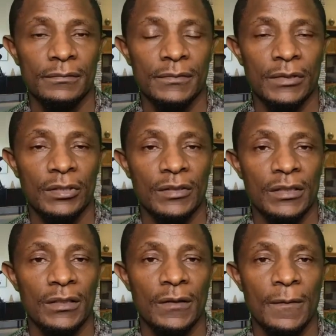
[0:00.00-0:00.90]
You
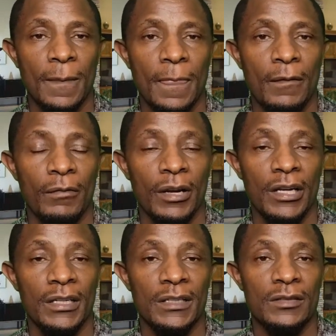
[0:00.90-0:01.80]
see, when
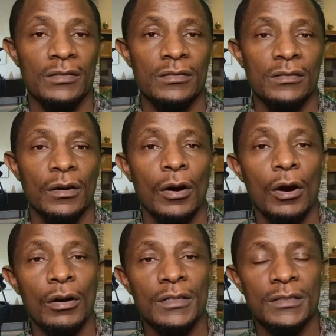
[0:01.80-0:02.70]
it is
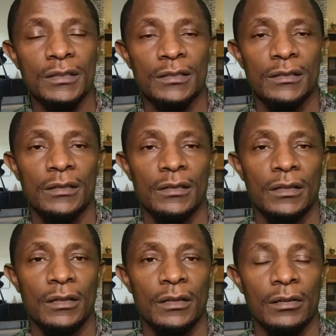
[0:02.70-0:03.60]
hot,
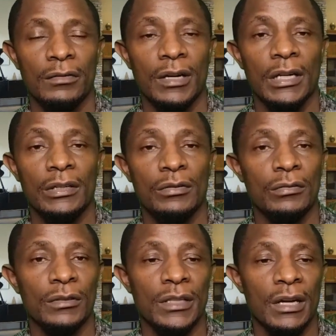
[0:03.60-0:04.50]
you can
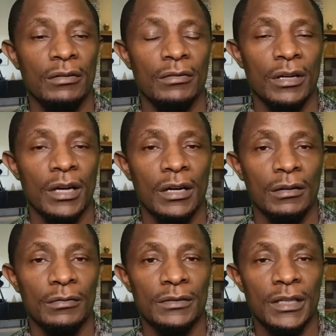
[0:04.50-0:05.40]
cool down your
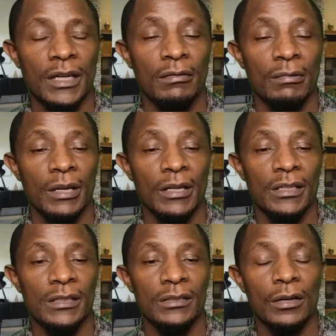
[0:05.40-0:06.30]
house, and when it
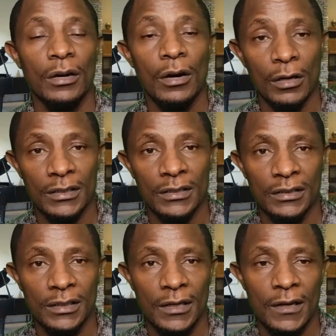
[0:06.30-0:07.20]
is hot,
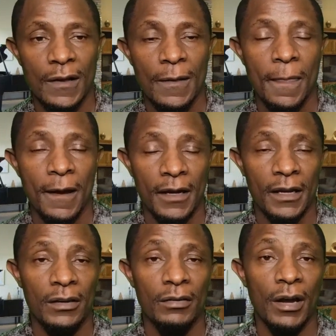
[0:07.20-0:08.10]

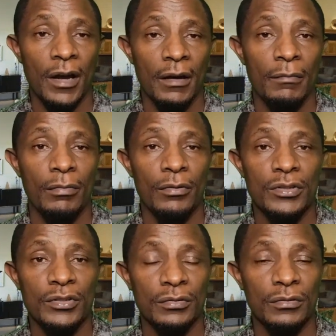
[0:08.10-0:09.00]
again you are able
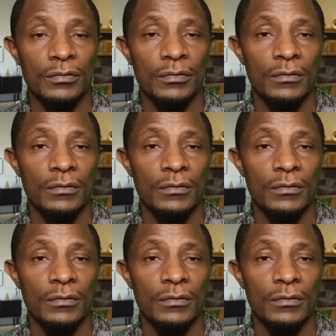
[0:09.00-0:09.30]
to.